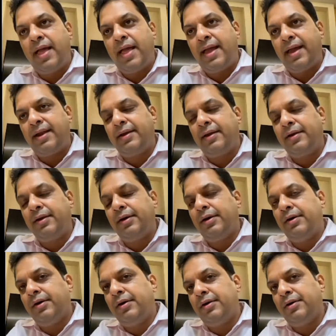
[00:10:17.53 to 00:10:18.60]
and
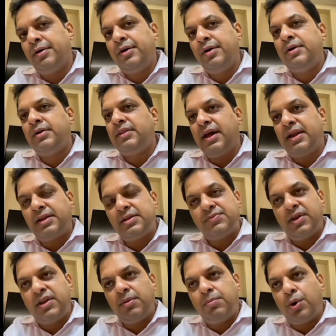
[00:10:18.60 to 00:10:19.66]
that is
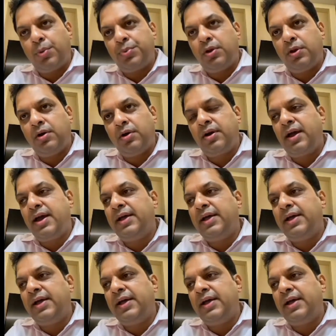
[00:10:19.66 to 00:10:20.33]
very popular.